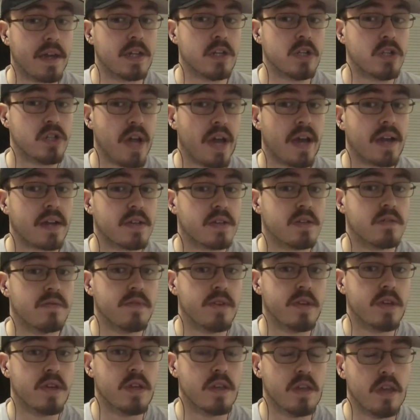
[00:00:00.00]
in
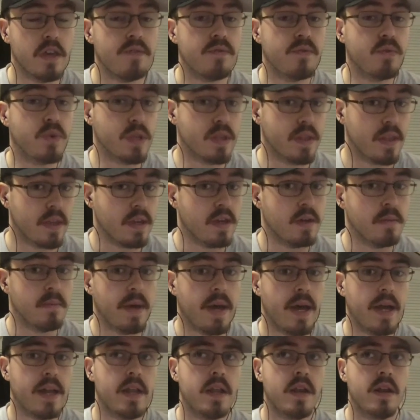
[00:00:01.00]
Jacksonville, if we think
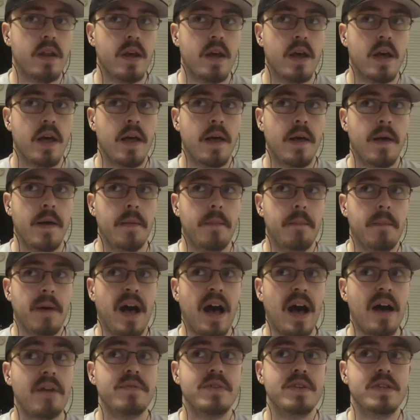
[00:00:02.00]
about it.
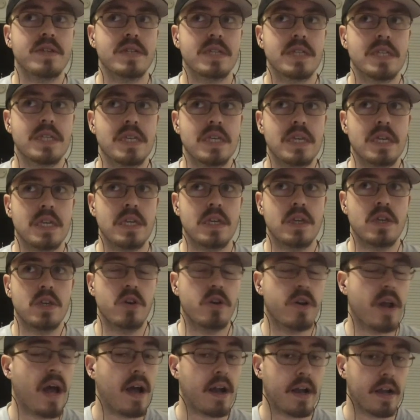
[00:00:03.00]
Obviously,
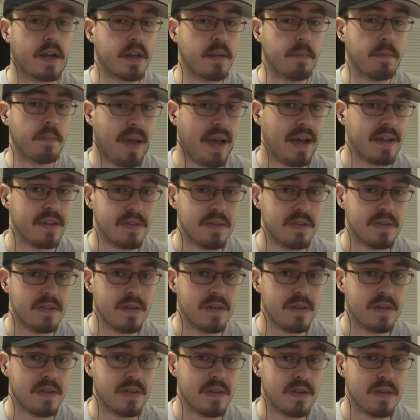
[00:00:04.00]
you're not going to pass up
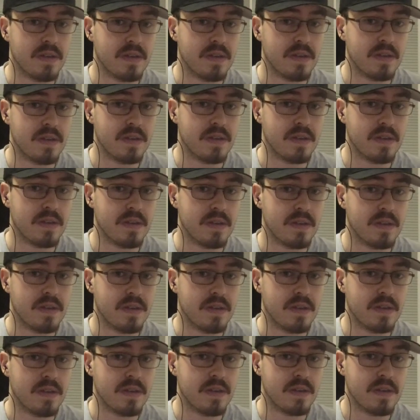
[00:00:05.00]
on Trevor
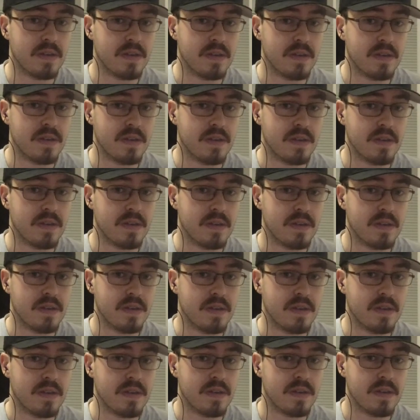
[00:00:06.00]
Lawrence, but
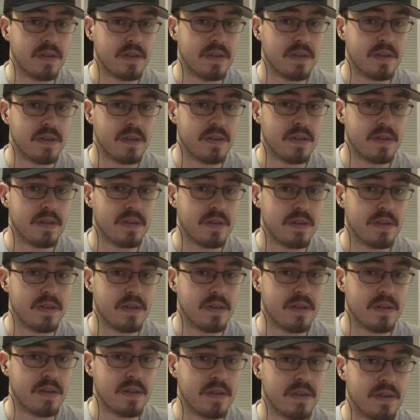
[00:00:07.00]

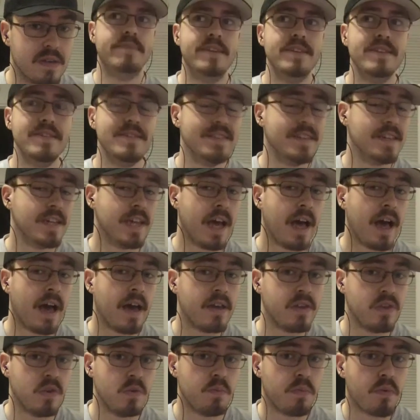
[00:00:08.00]
this is a guy
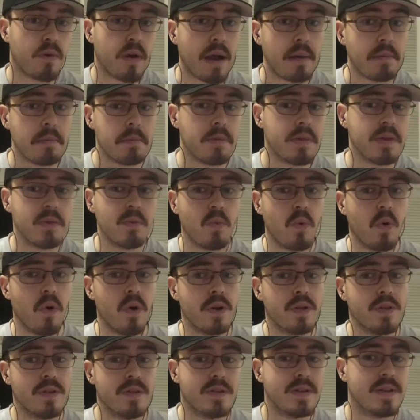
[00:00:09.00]
you probably
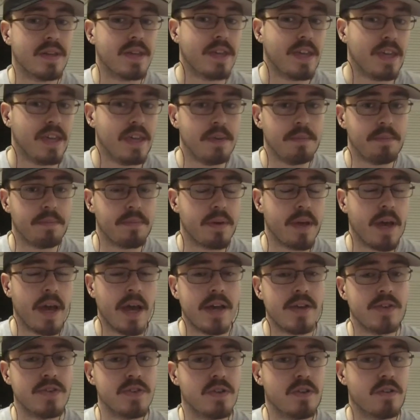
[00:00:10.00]
wanted to keep
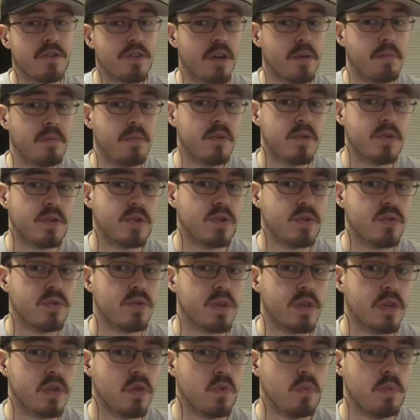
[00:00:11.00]
as your number two
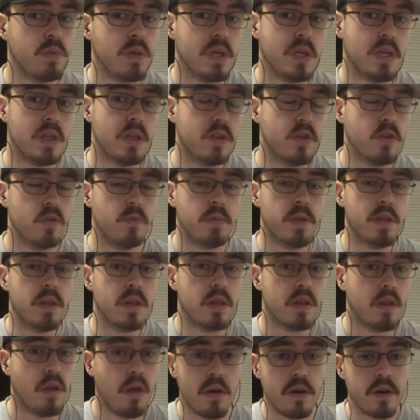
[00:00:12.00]
QB a little bit
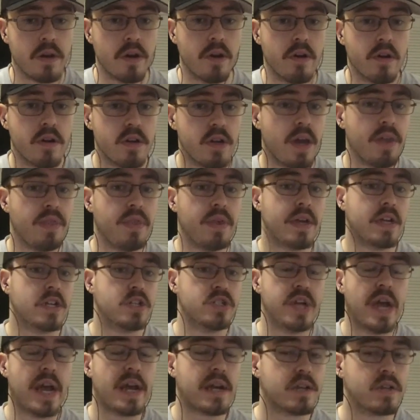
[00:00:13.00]
longer. I think
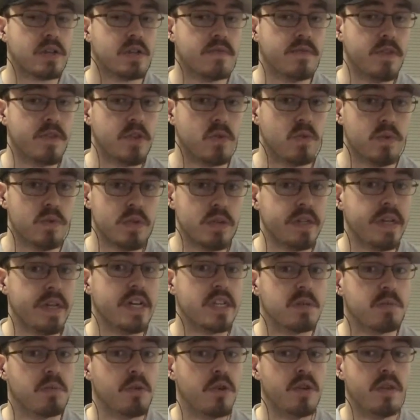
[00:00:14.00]
Jacksonville was
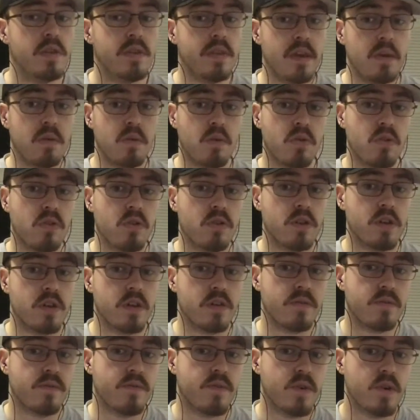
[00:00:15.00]
desperate. They were
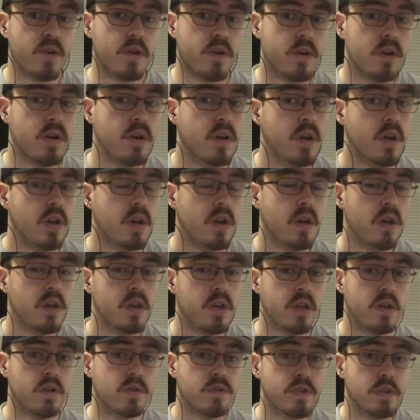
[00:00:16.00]
looking for,
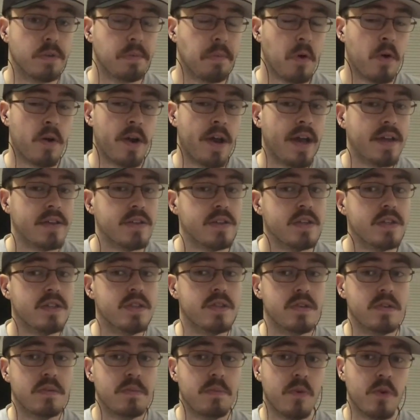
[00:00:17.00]
you know, some more
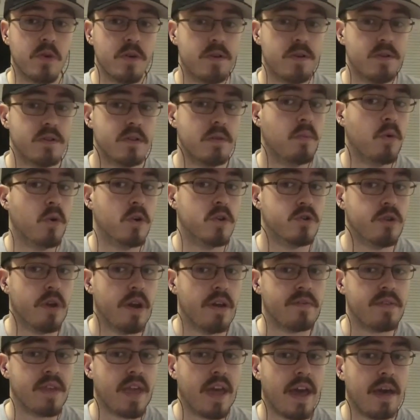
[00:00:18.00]
assets, some more
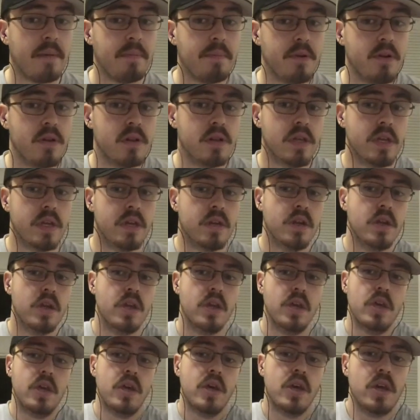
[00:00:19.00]
draft capital. And,
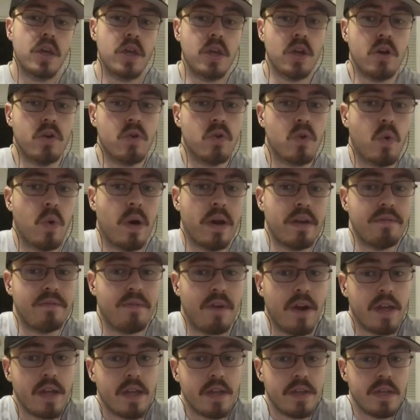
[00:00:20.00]
you know, quite
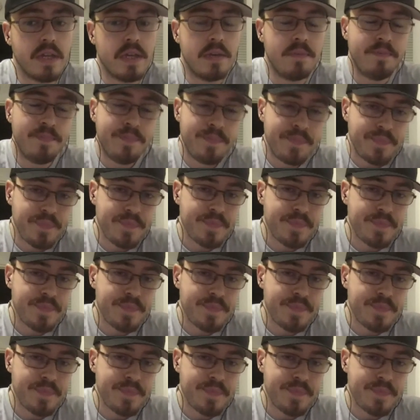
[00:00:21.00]
frankly,